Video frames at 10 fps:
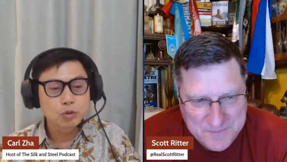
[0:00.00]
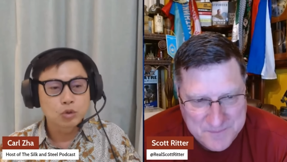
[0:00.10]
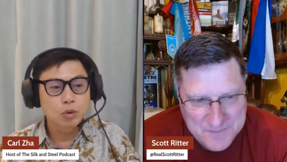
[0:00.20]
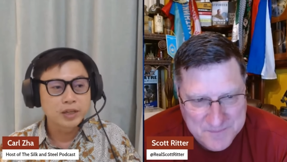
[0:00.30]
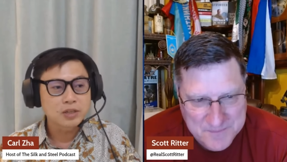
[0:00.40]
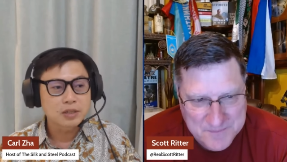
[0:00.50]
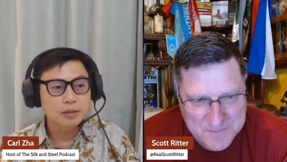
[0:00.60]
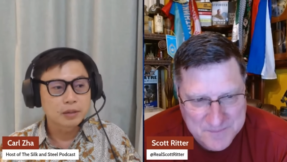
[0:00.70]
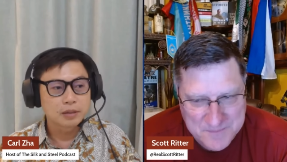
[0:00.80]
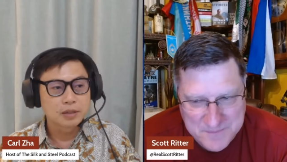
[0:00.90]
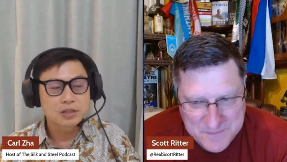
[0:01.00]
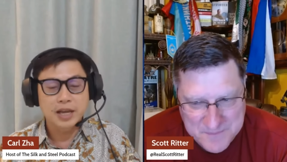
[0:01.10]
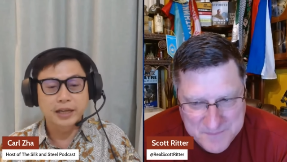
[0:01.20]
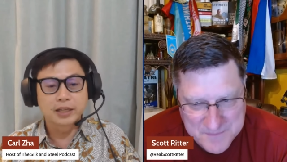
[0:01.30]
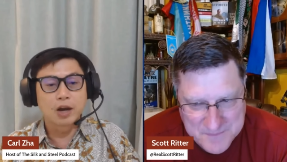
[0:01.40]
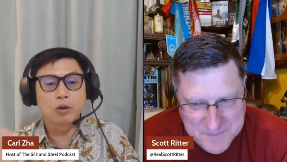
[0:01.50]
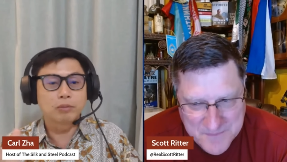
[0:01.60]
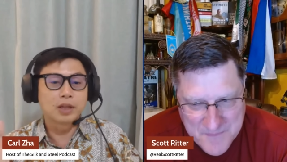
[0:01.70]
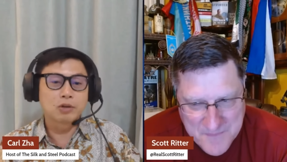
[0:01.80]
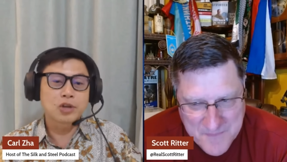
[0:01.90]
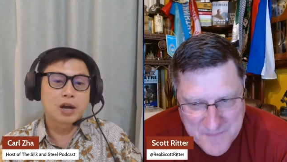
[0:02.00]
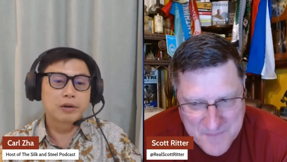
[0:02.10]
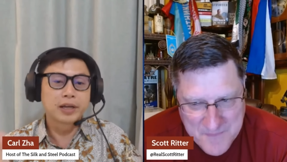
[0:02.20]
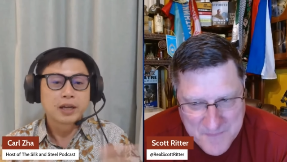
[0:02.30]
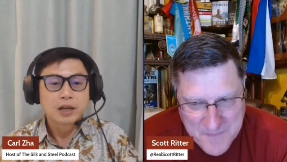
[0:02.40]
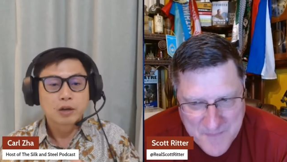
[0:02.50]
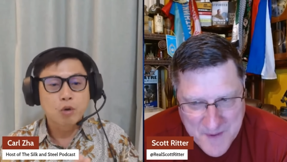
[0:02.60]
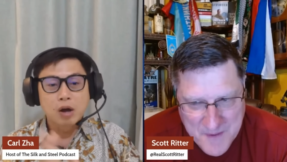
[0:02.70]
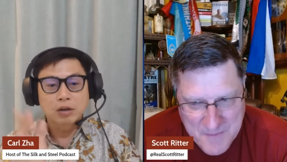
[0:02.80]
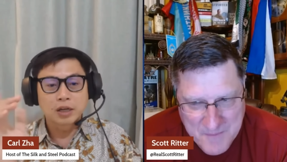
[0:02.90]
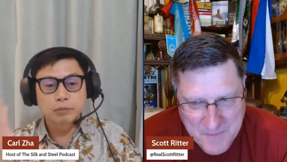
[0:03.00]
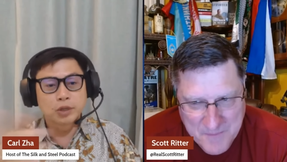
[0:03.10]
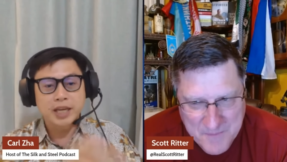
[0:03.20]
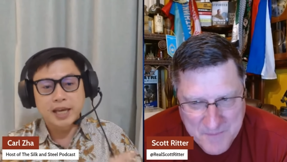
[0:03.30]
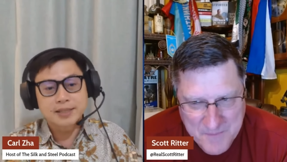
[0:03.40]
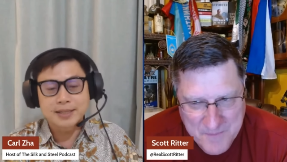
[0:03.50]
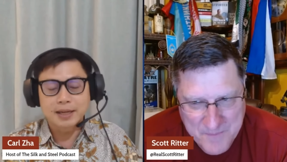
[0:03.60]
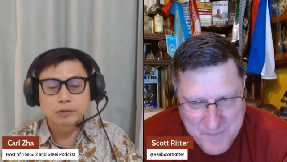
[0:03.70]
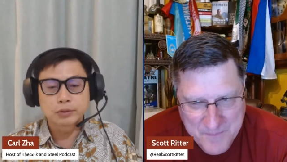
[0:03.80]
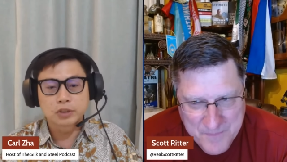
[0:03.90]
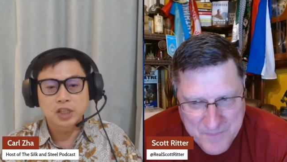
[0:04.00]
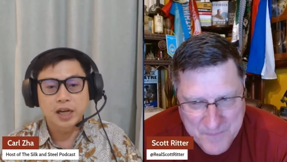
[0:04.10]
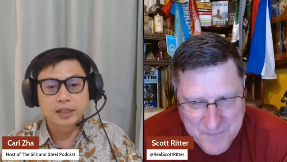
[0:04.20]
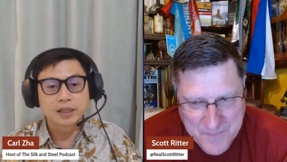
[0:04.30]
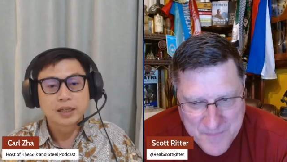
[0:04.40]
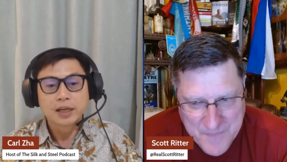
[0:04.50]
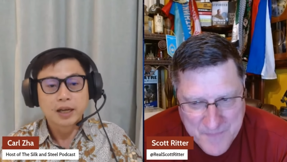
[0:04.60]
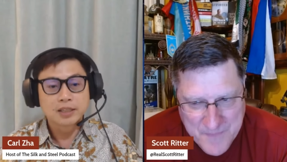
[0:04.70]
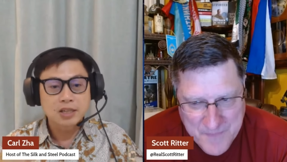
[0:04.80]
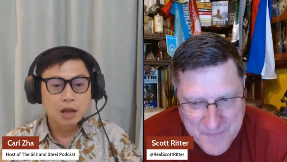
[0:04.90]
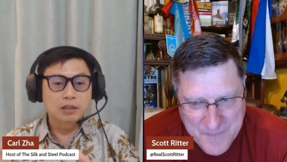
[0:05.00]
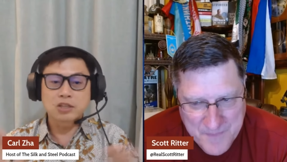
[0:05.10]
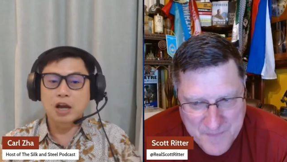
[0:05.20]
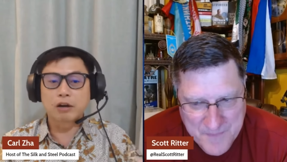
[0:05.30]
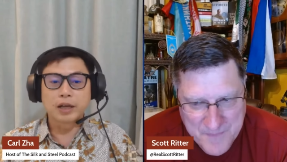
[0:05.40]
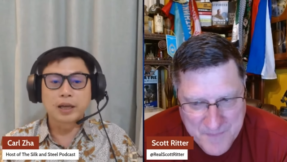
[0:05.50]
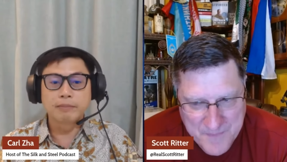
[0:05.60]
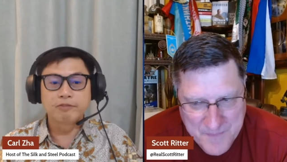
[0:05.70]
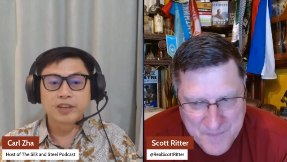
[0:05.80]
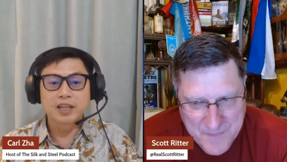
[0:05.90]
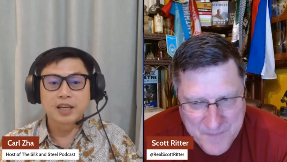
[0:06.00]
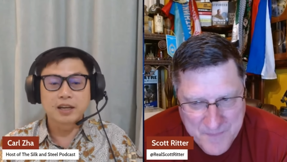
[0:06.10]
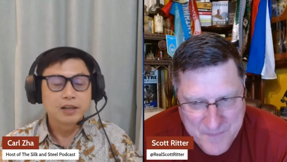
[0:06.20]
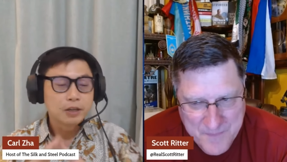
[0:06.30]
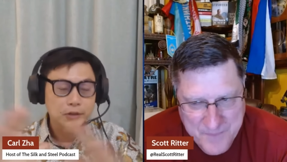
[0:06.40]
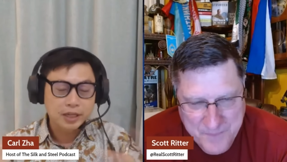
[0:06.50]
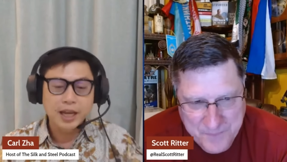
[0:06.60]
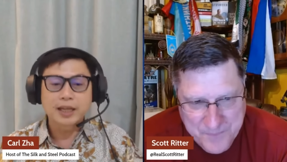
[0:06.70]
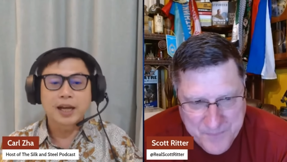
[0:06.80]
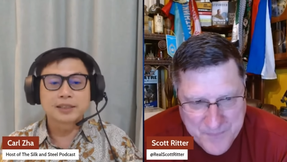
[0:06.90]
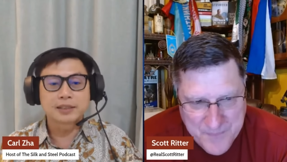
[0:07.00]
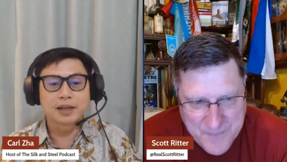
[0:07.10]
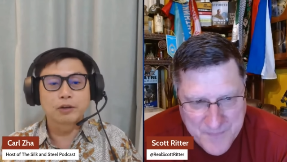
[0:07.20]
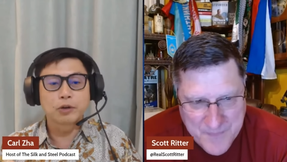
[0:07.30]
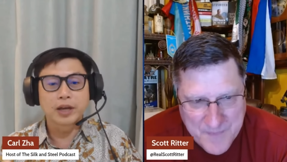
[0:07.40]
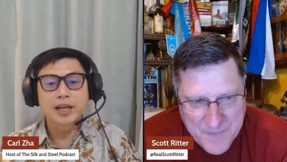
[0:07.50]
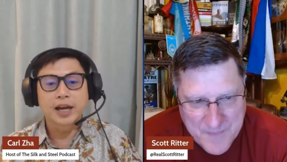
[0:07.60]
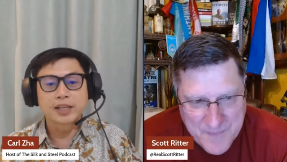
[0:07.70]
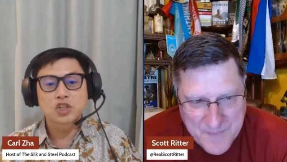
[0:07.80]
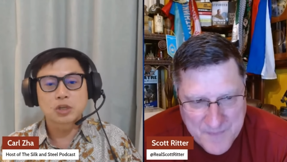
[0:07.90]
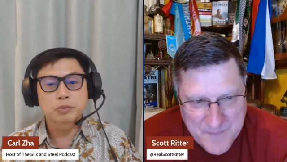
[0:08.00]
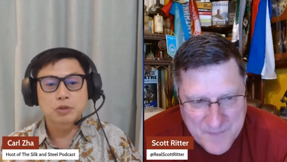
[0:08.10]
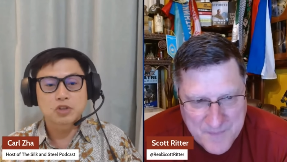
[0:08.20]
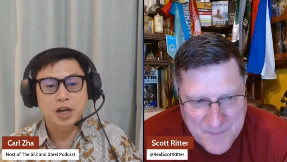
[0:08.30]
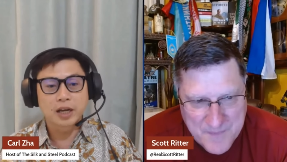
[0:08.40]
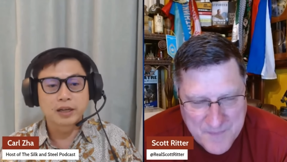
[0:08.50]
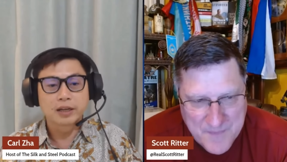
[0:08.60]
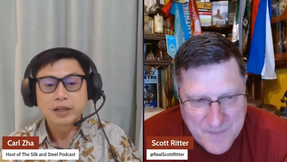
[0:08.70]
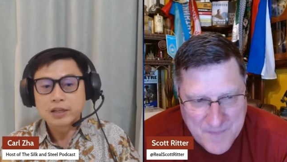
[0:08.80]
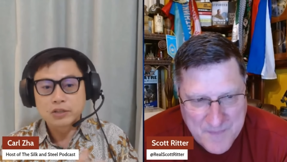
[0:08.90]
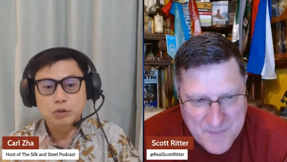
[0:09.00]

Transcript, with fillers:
Speaker 1: U.S. is saying no, no, sorry, Qualcomm, you can't sell to China. So, sorry, Nvidia, you cannot sell your AI chips to China. So